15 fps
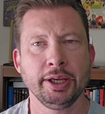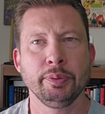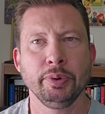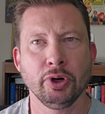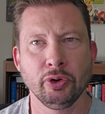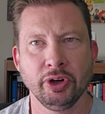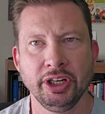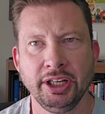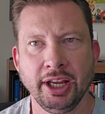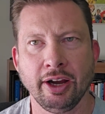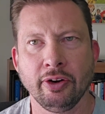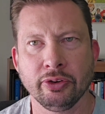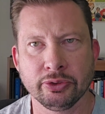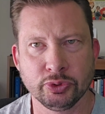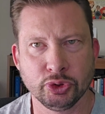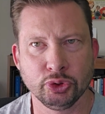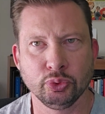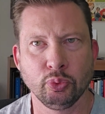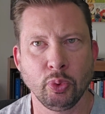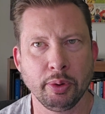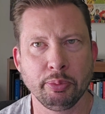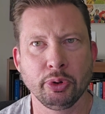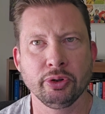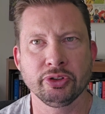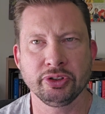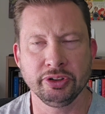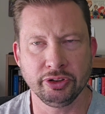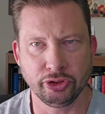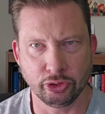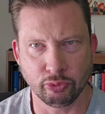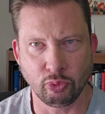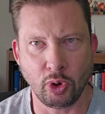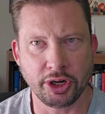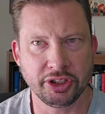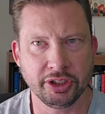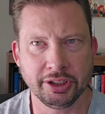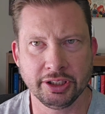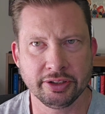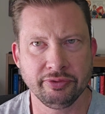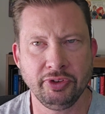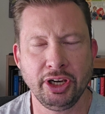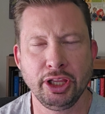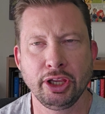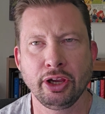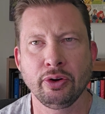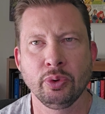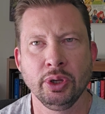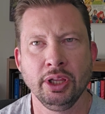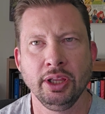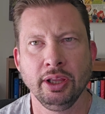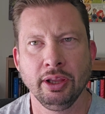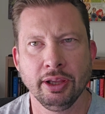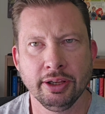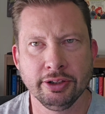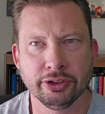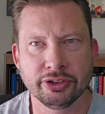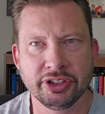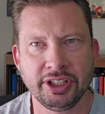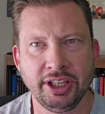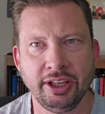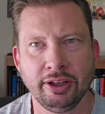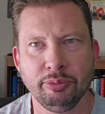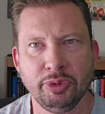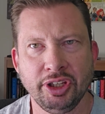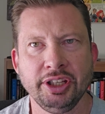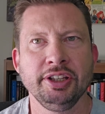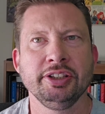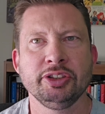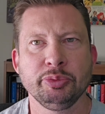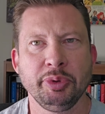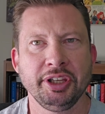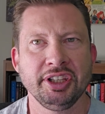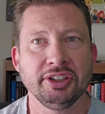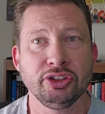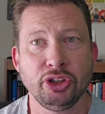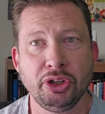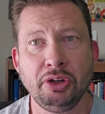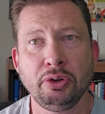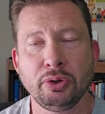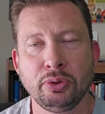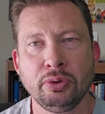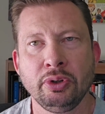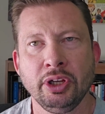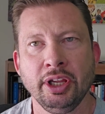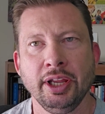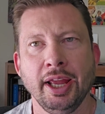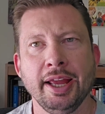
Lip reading: like we are right now. There's one person, you're watching this video and you're seeing me speaking to you.